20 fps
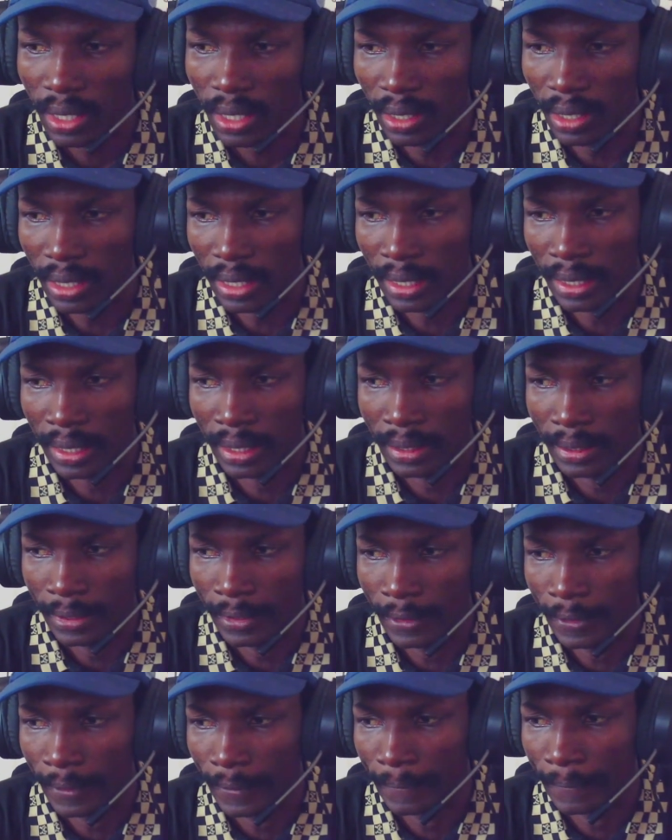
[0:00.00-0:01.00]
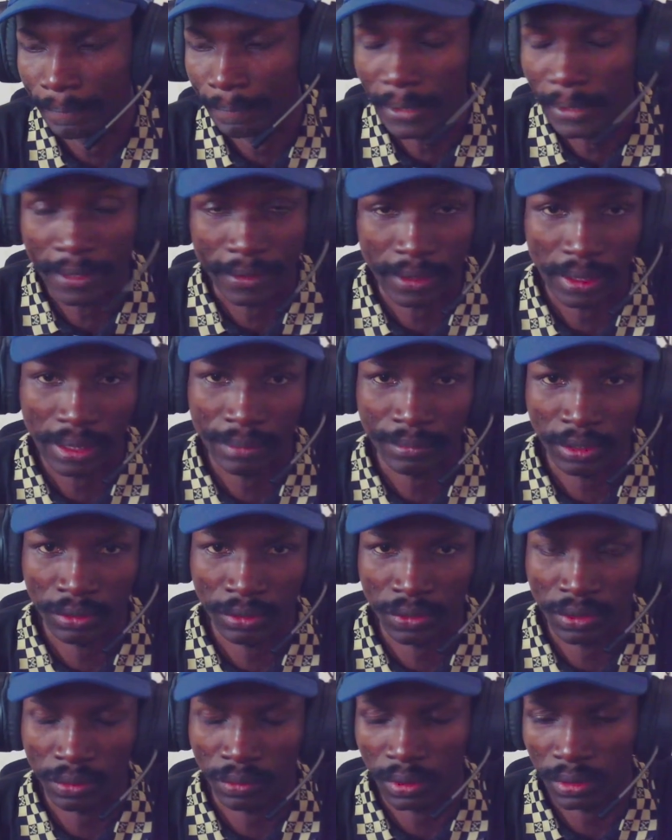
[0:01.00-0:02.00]
And yes, let me
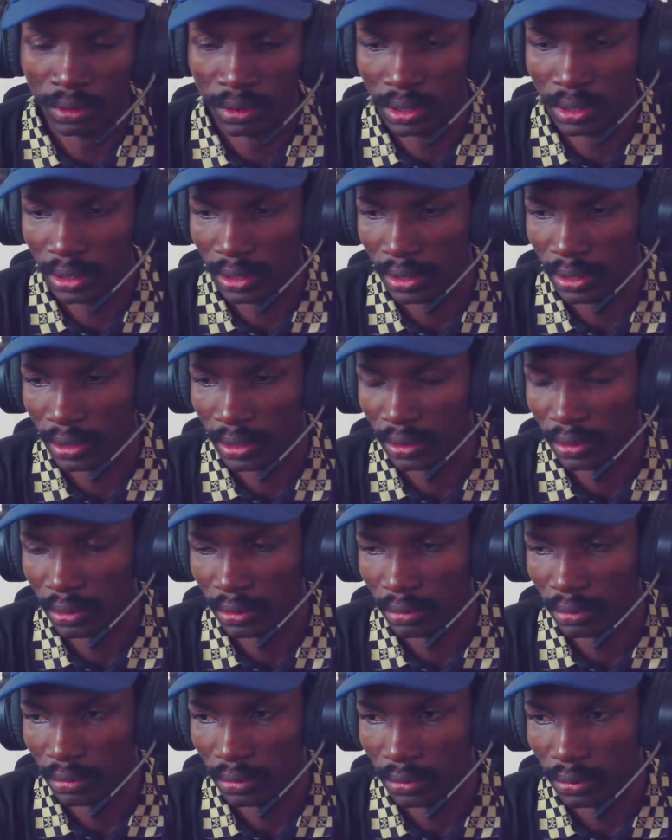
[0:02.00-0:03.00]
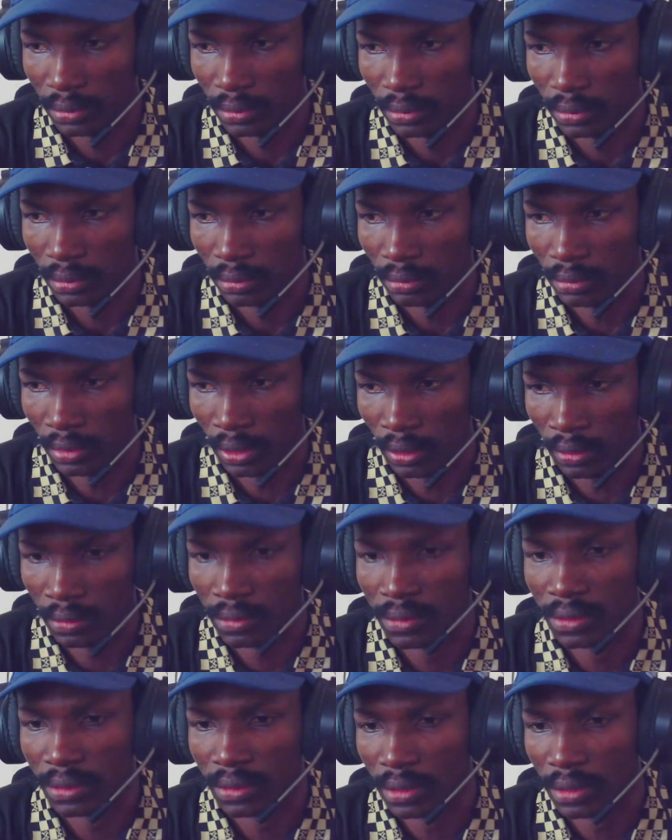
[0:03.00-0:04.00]
use the word tech
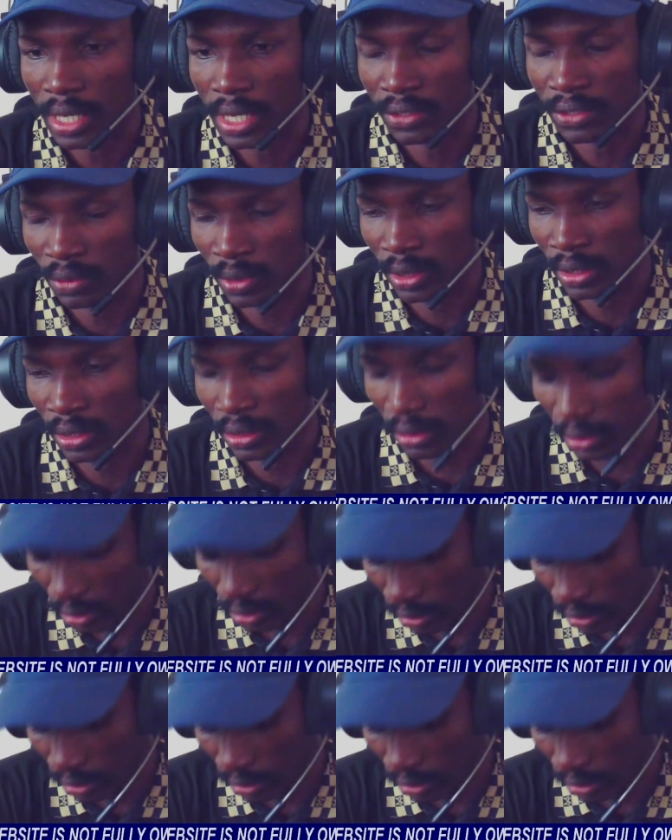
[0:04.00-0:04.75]
because that's where this